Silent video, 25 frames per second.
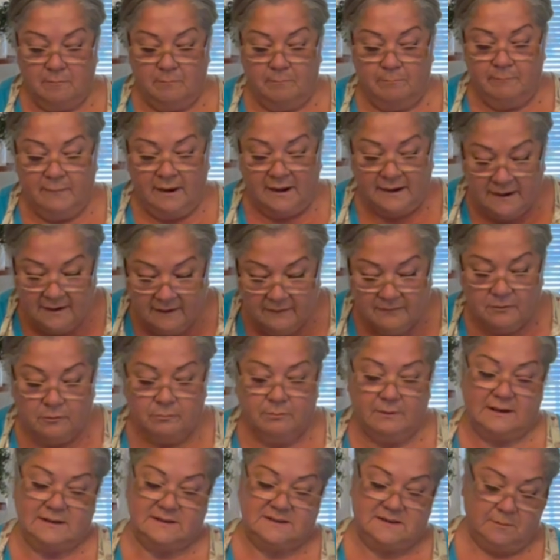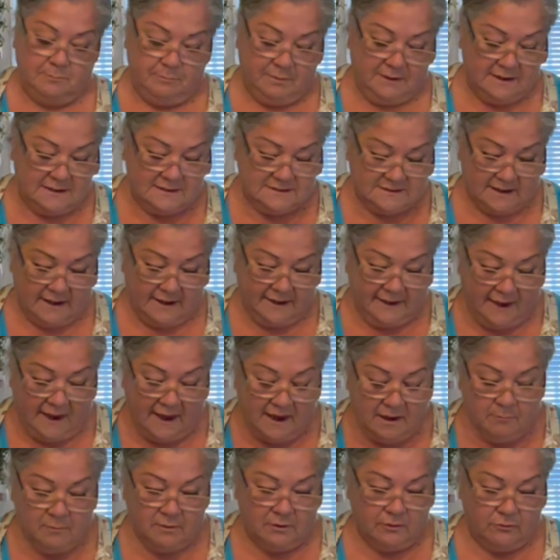many of the recipes I
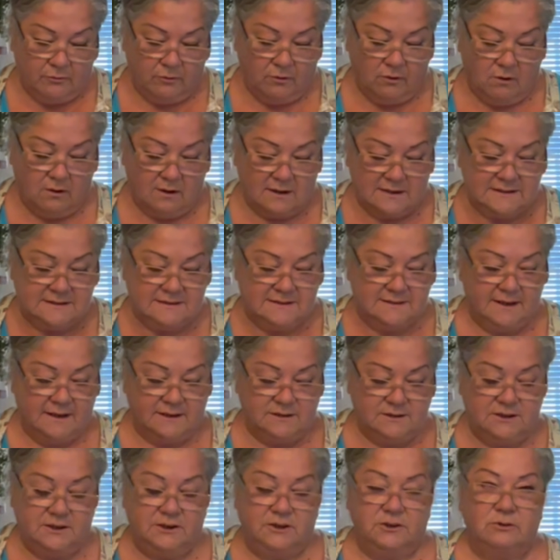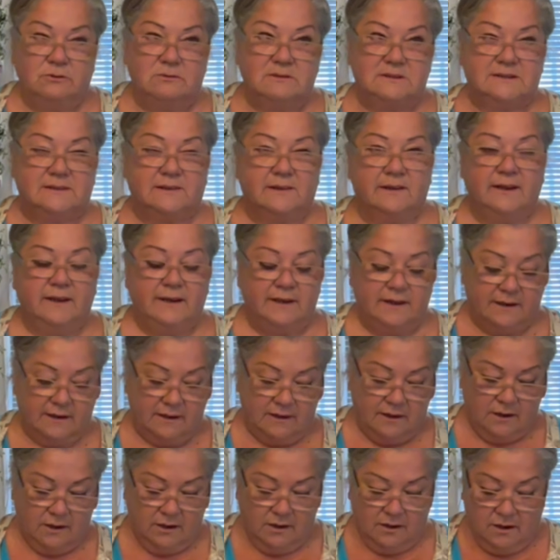came across said to use like
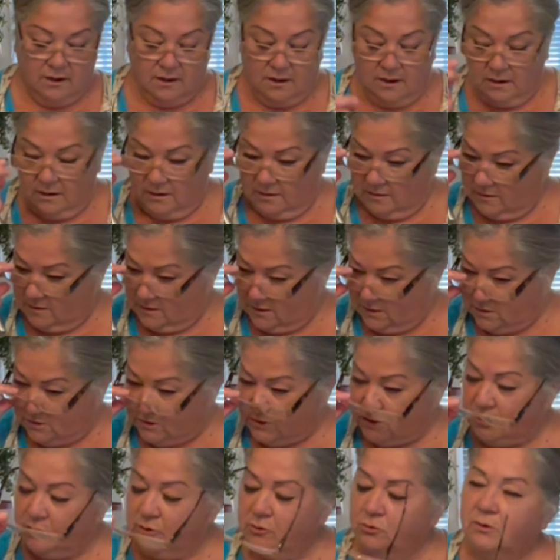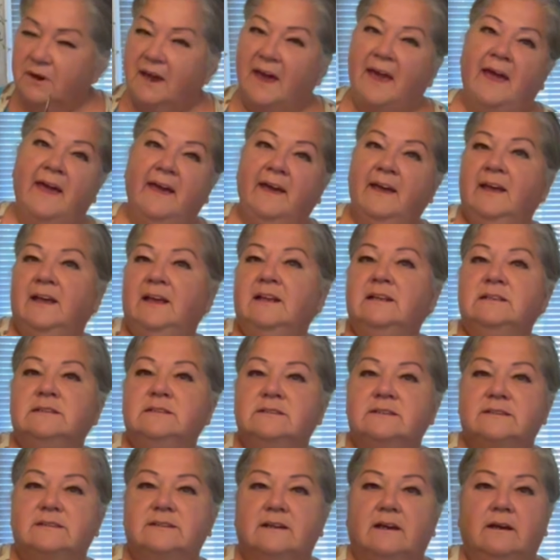2
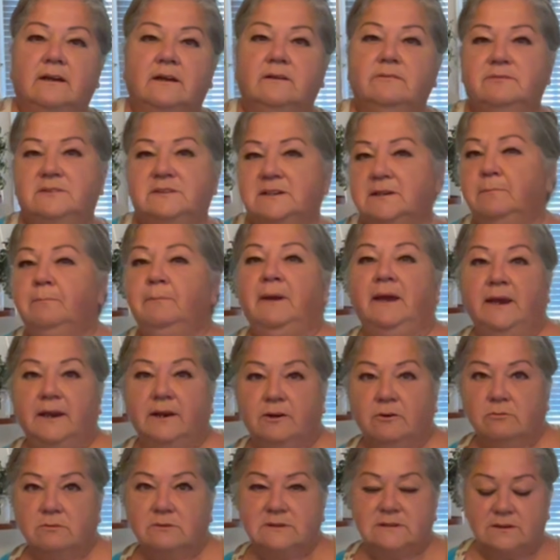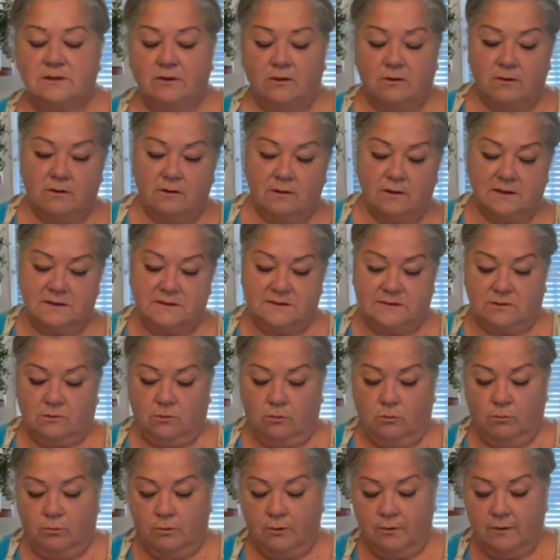cans of tomato sauce
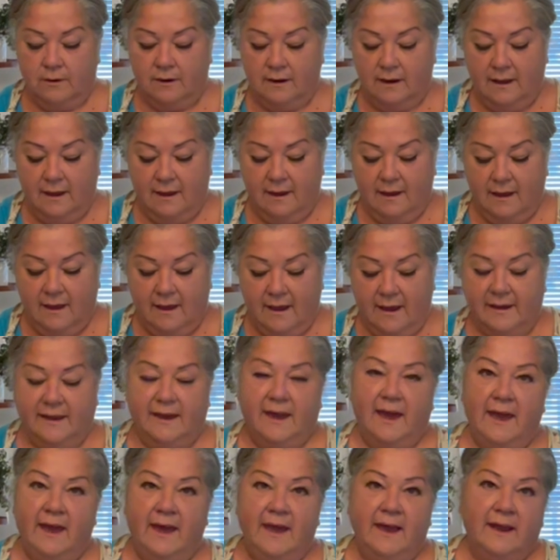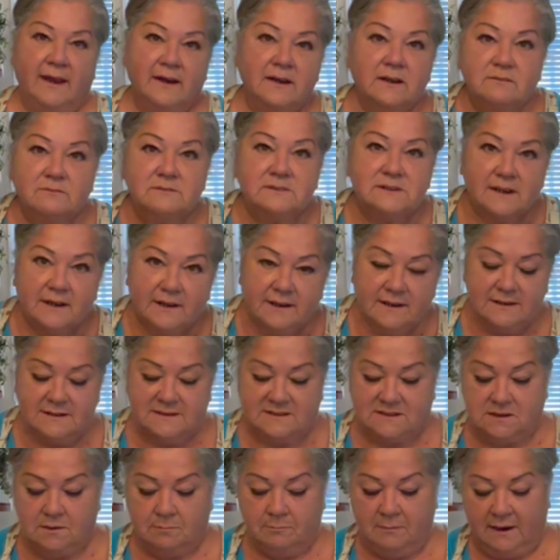or a can of
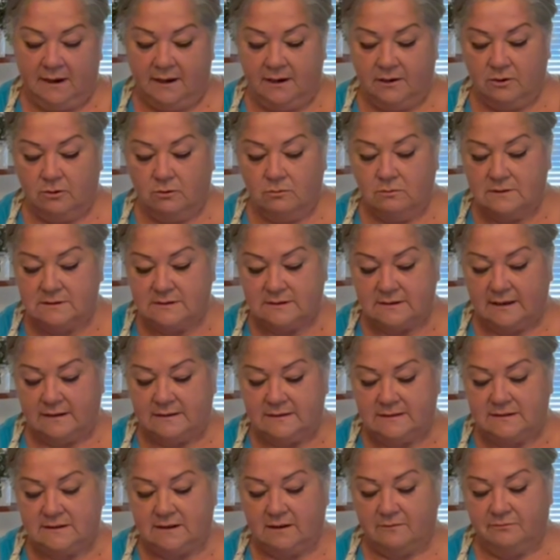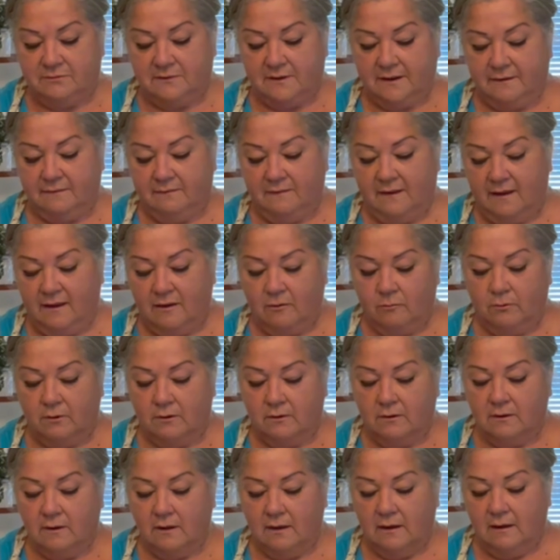diced tomatoes and stuff like that.
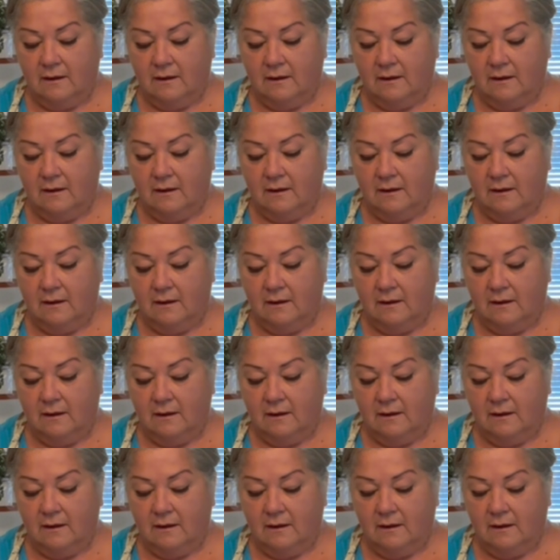Well,